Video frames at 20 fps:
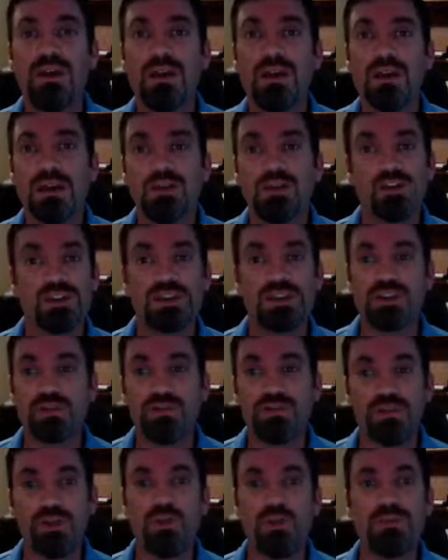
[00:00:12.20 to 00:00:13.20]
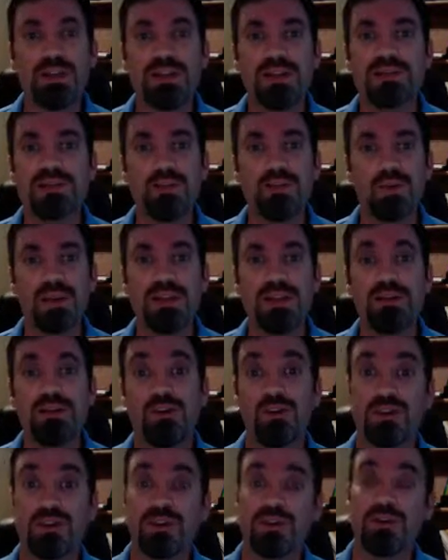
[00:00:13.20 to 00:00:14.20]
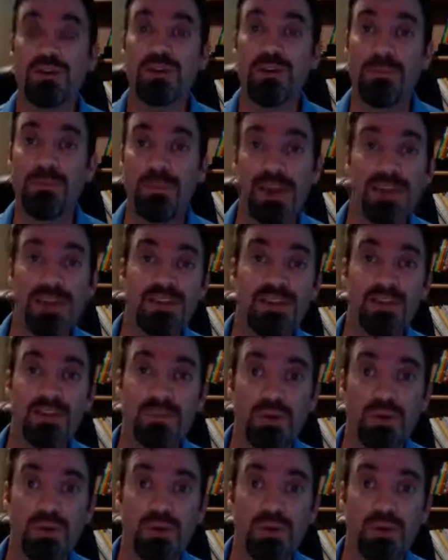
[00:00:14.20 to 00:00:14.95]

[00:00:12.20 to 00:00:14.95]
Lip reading: In just a few minutes a week, you can learn the basic